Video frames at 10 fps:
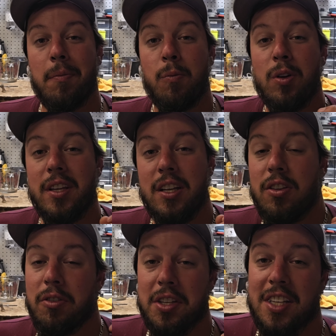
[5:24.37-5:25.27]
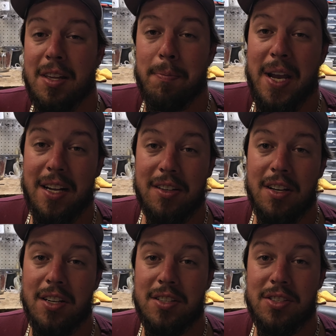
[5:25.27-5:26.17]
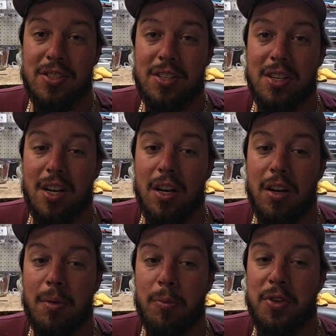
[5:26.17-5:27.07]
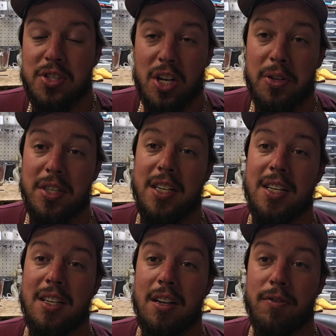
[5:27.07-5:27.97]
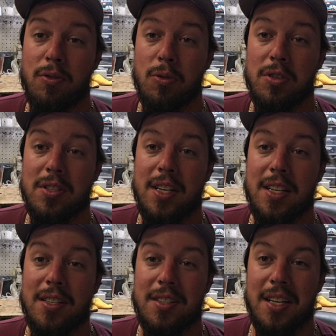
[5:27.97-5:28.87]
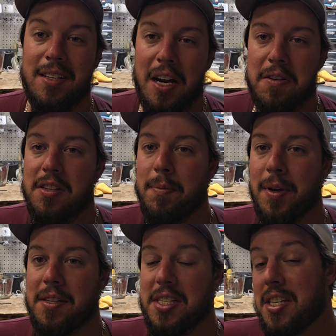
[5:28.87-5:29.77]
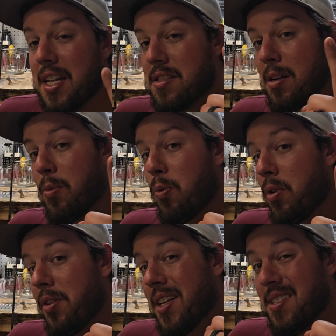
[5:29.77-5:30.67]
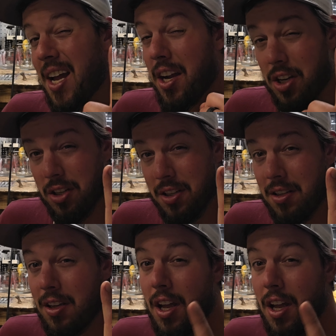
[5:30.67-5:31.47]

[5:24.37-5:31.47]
really the only thing the bait does with salt in it, of course, is it tears up easy. That's number one. That's not good.